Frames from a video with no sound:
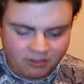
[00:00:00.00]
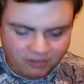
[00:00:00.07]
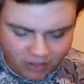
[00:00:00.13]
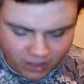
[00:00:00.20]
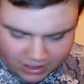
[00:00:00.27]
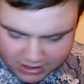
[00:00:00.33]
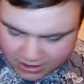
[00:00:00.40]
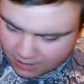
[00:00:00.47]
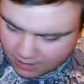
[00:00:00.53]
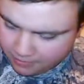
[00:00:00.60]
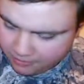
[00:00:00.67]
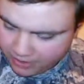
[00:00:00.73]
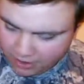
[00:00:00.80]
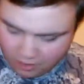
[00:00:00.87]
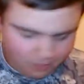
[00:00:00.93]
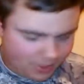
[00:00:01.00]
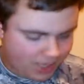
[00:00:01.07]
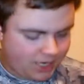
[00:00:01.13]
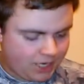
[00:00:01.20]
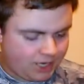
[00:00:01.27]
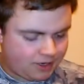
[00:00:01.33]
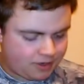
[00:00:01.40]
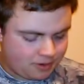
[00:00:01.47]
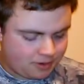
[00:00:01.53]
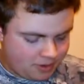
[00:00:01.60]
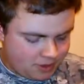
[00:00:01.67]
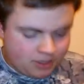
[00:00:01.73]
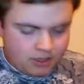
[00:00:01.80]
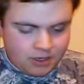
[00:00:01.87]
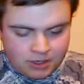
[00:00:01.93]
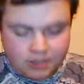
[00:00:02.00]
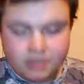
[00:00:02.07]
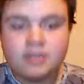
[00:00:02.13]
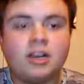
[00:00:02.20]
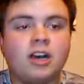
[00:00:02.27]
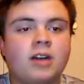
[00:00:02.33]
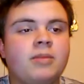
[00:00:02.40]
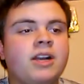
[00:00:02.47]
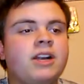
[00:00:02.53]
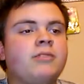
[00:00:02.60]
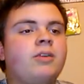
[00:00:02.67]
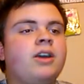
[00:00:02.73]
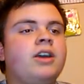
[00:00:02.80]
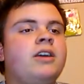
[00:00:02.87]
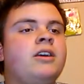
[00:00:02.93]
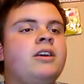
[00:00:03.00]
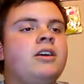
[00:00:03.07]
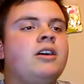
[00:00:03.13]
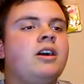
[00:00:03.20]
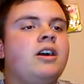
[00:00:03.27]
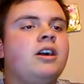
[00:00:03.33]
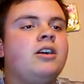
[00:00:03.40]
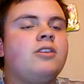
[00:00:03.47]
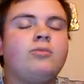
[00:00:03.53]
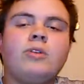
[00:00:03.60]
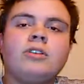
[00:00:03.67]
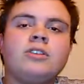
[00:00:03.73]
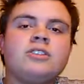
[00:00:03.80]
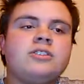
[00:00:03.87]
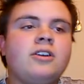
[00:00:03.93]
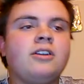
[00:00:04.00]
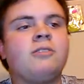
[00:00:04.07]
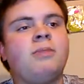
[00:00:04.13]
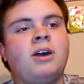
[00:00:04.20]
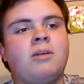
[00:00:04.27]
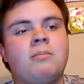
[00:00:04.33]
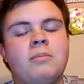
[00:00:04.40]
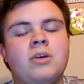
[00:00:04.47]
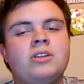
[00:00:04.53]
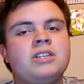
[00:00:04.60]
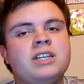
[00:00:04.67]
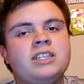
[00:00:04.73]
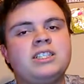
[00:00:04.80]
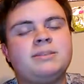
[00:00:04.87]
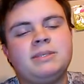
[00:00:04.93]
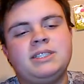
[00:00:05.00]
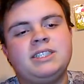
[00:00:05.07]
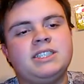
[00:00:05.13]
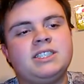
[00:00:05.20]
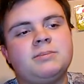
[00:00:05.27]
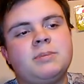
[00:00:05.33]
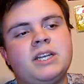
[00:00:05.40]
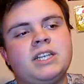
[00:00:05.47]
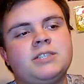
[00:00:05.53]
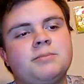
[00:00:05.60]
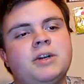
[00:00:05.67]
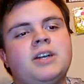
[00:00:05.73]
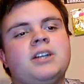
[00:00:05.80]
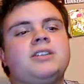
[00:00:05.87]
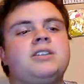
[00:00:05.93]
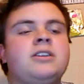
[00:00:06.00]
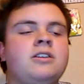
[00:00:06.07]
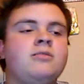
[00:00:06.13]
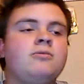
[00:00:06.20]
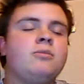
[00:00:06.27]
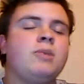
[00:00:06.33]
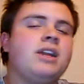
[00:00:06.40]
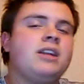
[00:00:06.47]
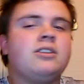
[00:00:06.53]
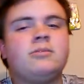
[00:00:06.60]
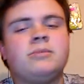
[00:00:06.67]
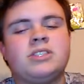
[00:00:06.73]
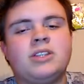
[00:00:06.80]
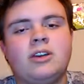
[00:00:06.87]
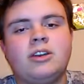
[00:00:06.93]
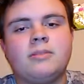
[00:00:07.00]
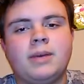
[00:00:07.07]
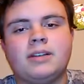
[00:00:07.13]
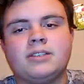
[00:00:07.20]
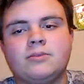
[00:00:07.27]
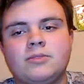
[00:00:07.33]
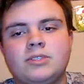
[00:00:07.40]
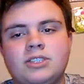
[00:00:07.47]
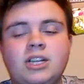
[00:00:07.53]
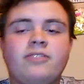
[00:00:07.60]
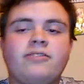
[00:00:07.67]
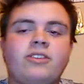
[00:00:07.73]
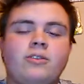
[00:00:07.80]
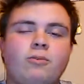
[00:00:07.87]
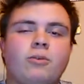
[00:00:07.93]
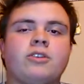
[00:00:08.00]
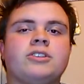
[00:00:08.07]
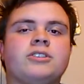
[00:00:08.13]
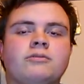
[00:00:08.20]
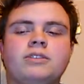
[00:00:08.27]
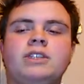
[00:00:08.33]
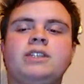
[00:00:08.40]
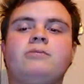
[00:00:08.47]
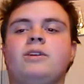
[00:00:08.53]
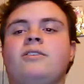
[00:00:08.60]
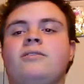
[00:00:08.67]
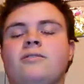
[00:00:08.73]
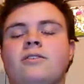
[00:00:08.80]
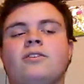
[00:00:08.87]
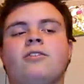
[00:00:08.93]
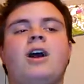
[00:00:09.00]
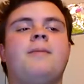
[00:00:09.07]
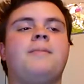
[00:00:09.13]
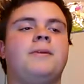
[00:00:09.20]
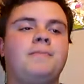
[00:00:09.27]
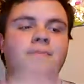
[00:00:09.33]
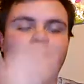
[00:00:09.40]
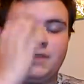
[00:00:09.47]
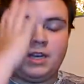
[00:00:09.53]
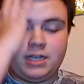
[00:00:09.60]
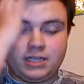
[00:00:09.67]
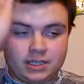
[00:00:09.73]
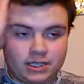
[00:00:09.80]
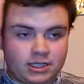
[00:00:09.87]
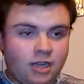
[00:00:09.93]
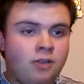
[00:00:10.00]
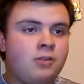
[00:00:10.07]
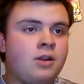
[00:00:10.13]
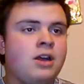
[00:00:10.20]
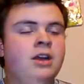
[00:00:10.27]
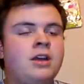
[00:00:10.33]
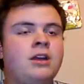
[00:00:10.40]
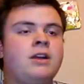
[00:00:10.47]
Felt like something fell on my hand. But anyway, we're going to talk about multi-species baits, but we're mainly going to be talking about stuff that works really well for crappie. So